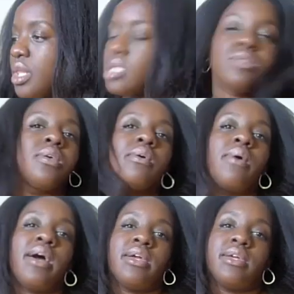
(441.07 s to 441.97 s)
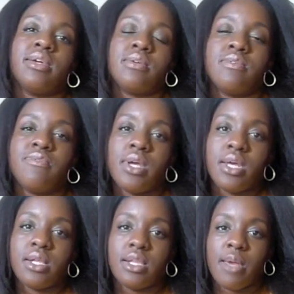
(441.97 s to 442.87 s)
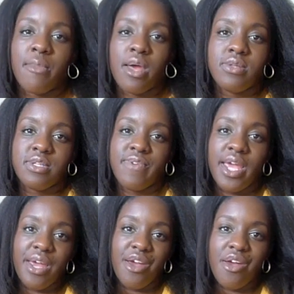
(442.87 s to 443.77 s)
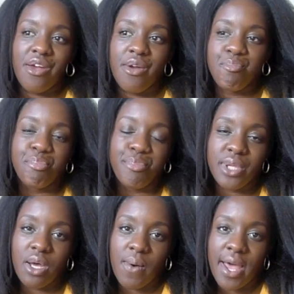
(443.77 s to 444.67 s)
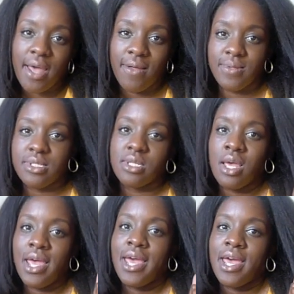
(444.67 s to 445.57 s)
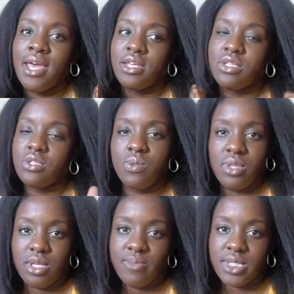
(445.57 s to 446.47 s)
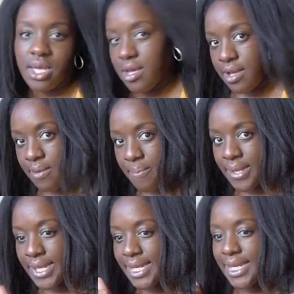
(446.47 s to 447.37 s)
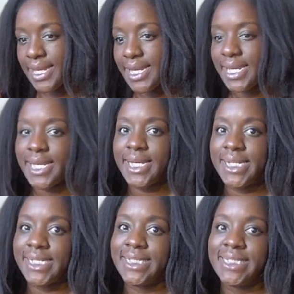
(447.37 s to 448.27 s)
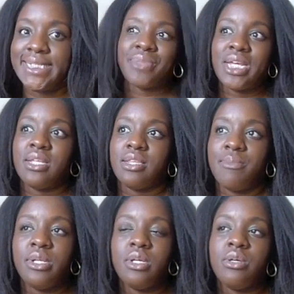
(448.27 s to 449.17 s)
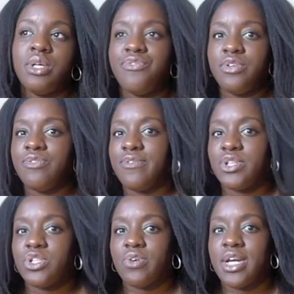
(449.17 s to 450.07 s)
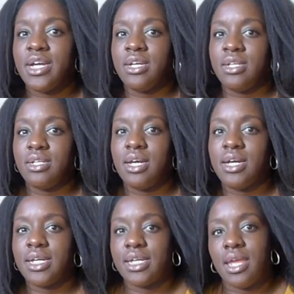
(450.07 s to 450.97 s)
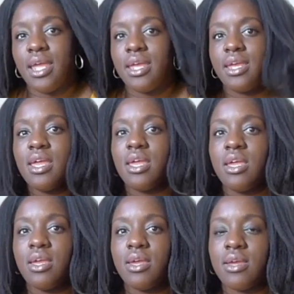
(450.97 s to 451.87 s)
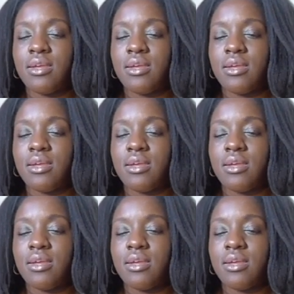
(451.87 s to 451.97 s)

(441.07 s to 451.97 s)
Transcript: So I give Glamour House of Hair Blowout 2 thumbs up, and let me know if you've ever tried kinky